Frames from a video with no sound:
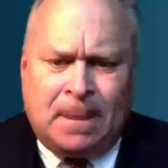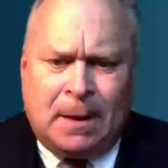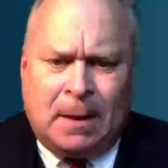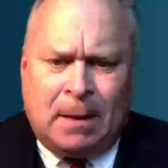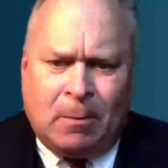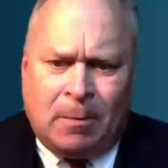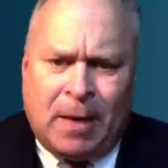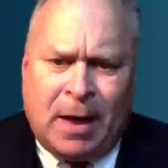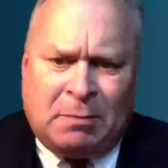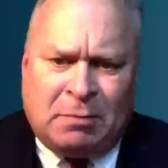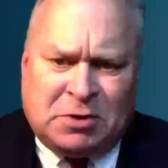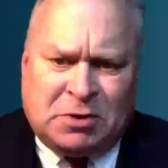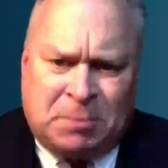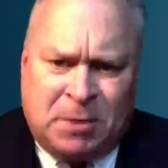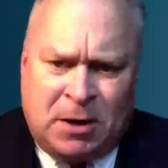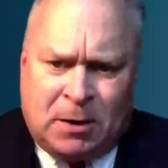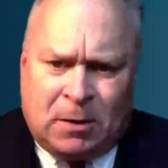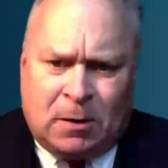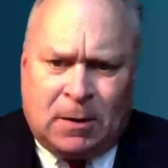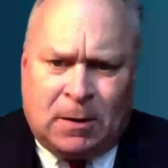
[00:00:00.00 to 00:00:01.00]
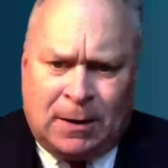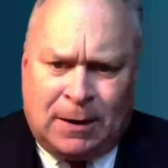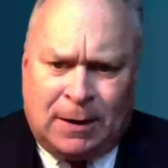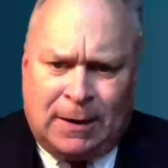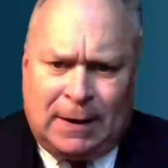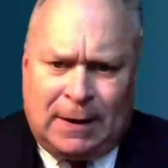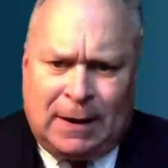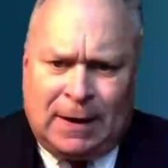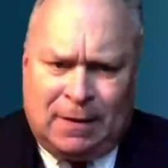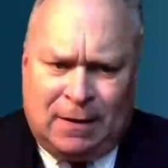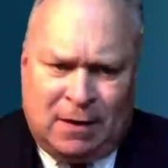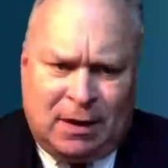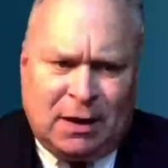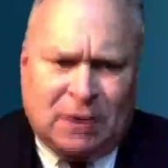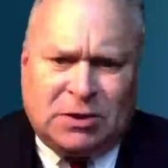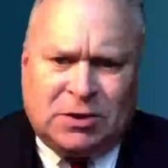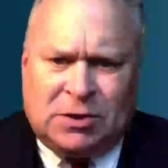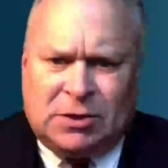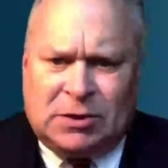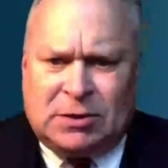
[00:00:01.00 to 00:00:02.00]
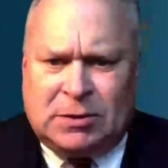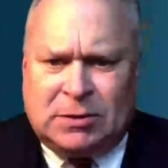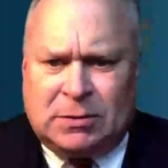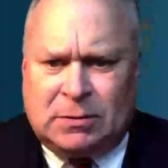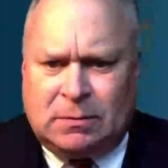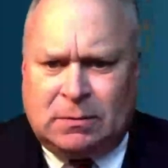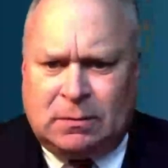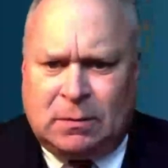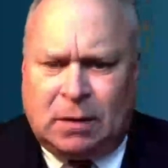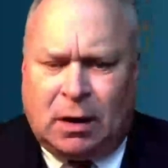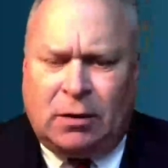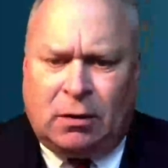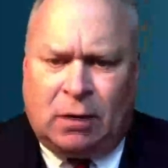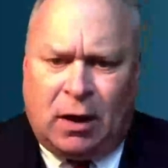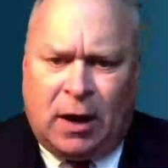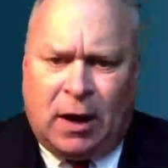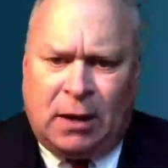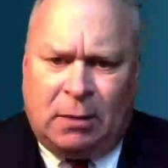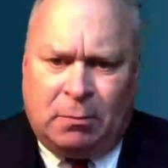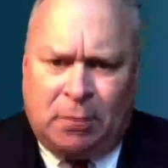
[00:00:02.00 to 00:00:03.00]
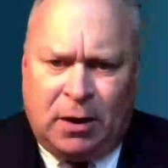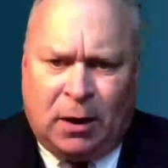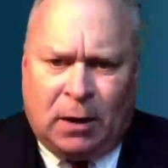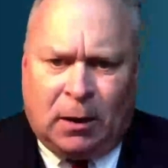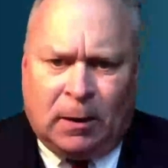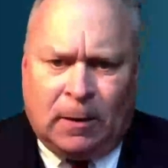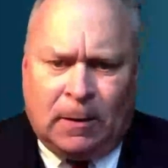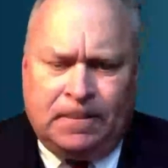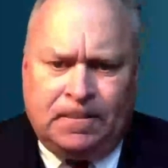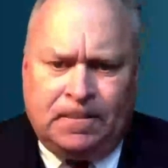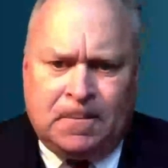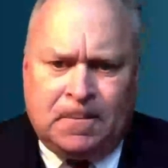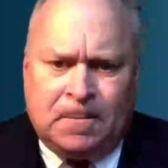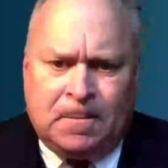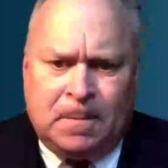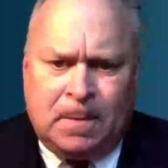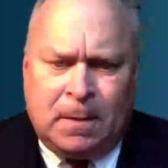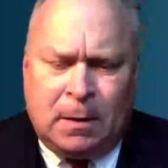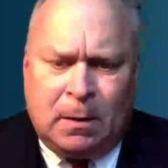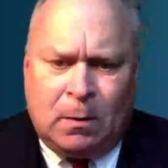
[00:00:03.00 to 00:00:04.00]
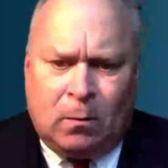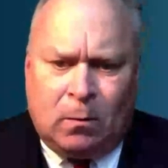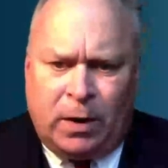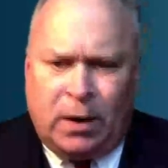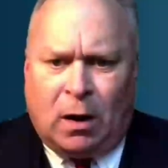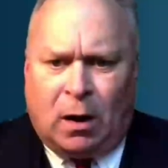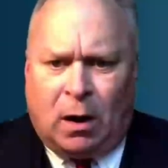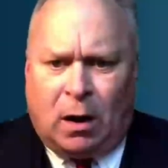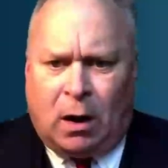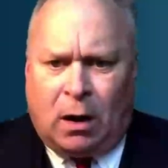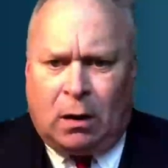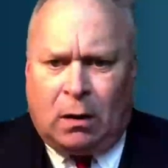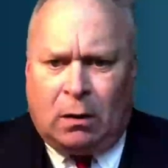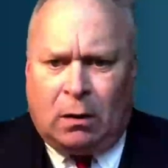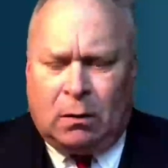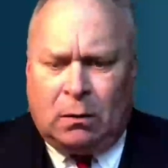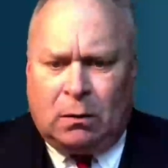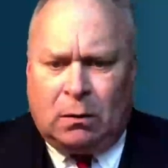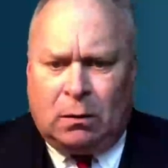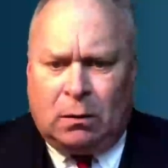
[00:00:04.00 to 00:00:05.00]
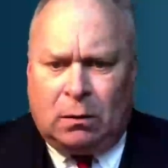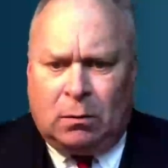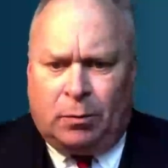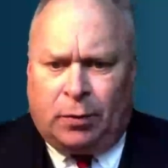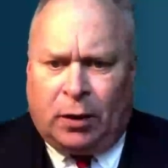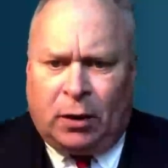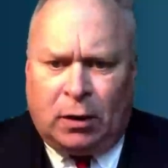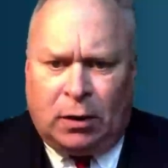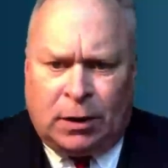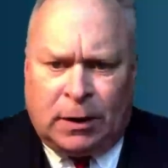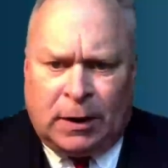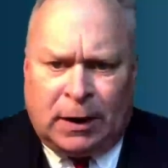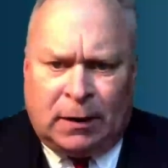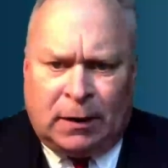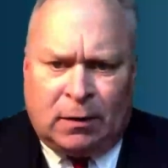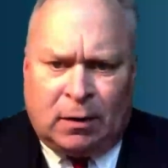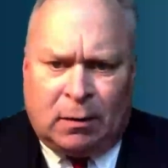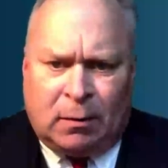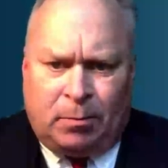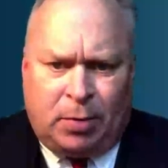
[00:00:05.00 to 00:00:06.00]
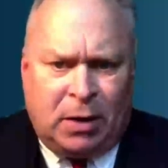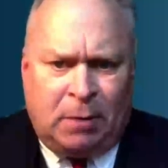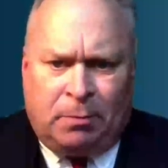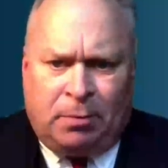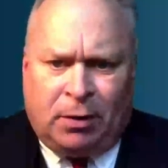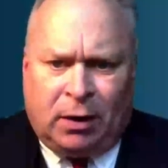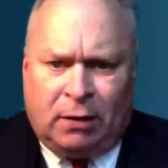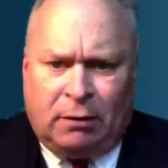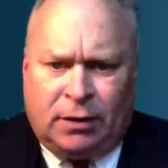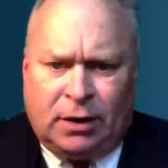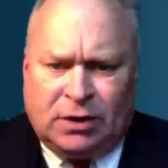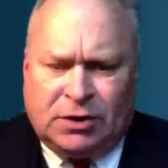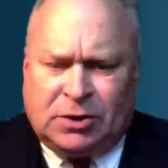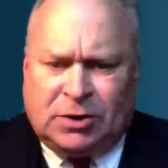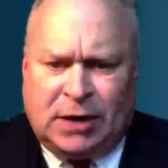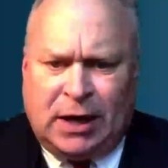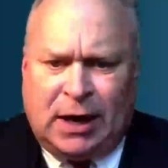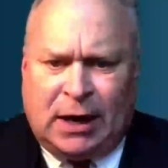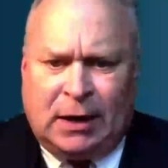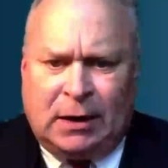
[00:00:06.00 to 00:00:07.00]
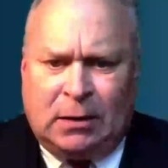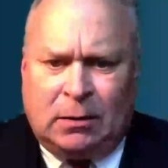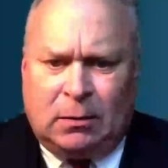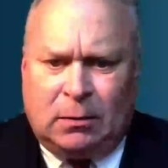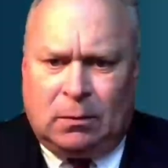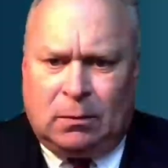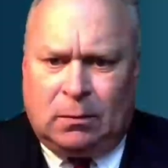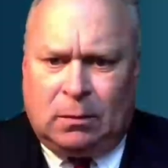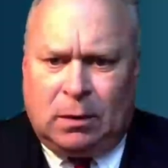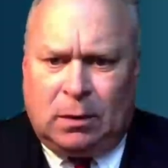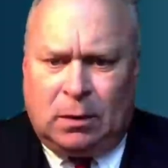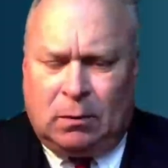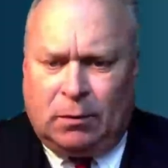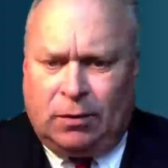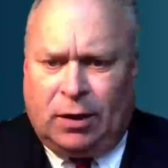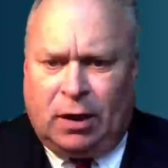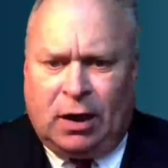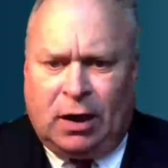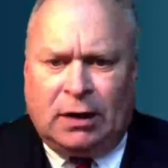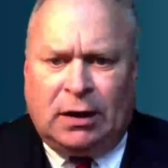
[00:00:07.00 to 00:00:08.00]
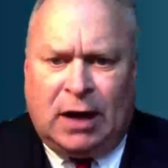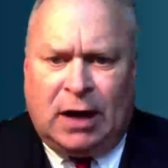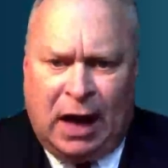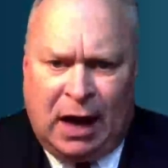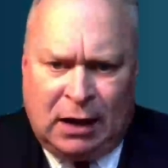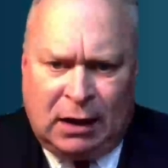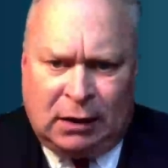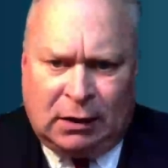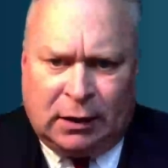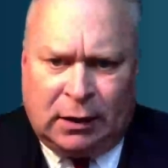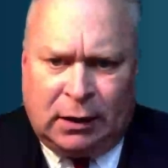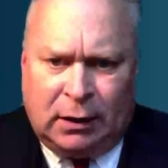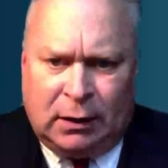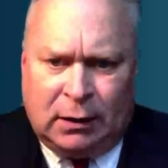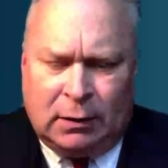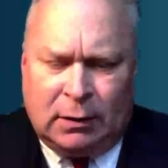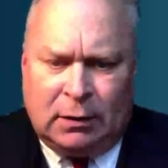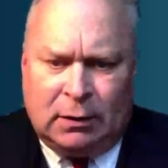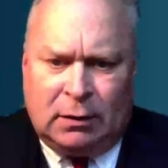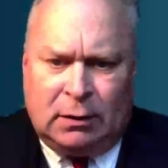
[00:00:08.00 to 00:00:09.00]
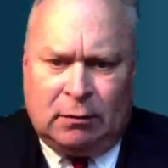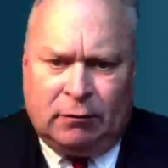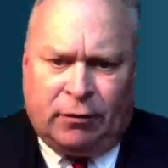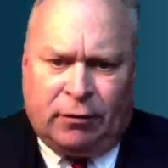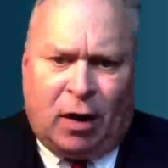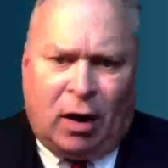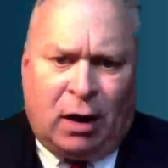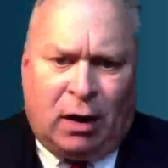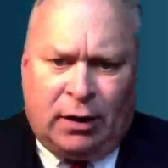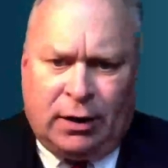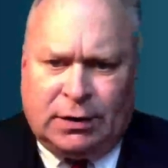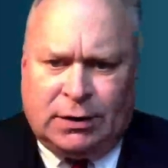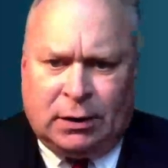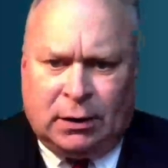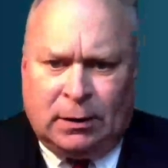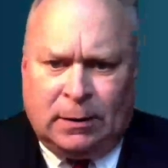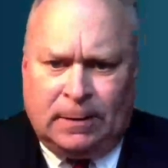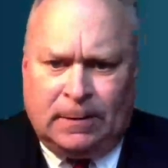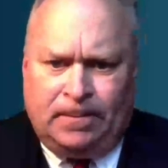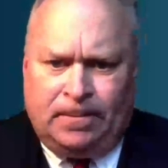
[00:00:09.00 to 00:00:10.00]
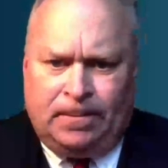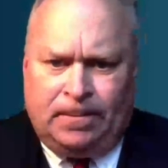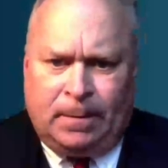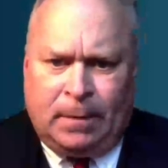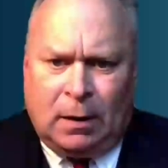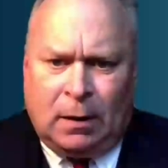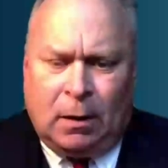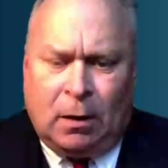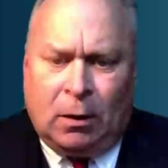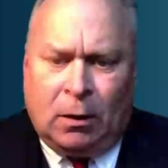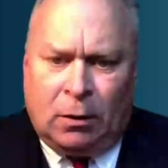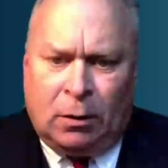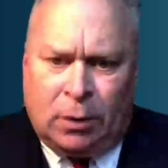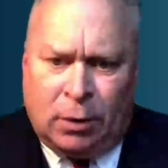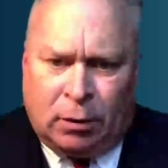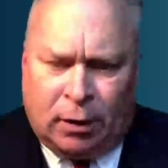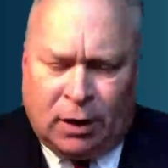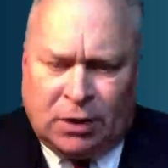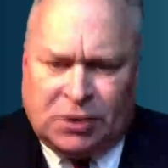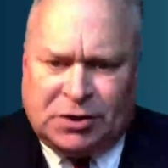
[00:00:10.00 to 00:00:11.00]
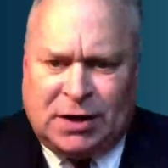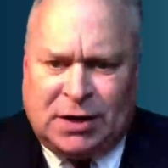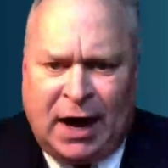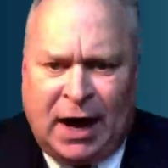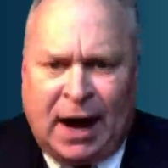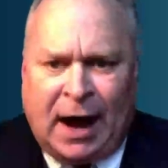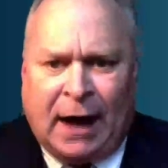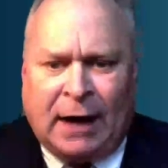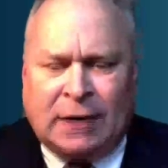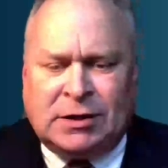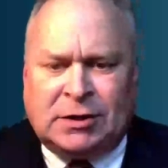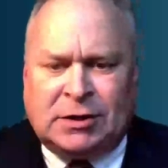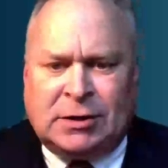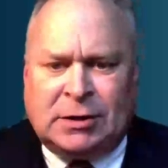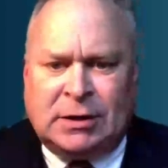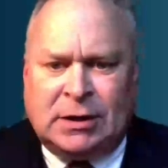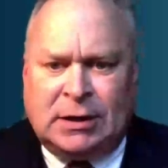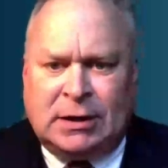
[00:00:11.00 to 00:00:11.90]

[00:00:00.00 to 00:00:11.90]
Well, Madam Speaker, in this underlying bill, we are burdening the people of this state with an ungainly, volatile, and onerous tax